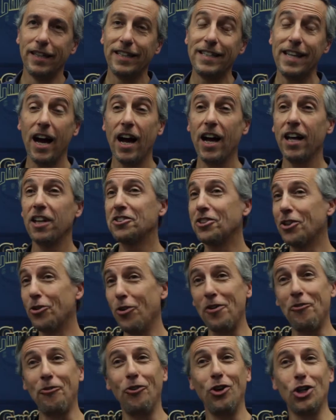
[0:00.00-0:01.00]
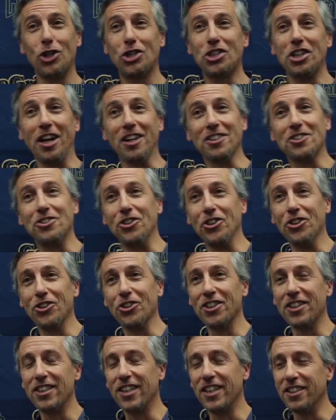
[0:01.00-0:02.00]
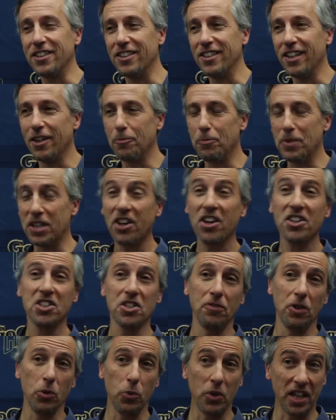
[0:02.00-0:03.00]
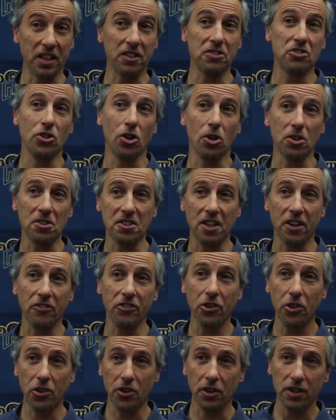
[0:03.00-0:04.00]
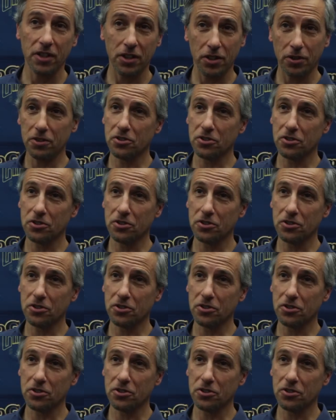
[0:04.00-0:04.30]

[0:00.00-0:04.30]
Yeah, that's a great finish last year, and because of it, we get to start 7th.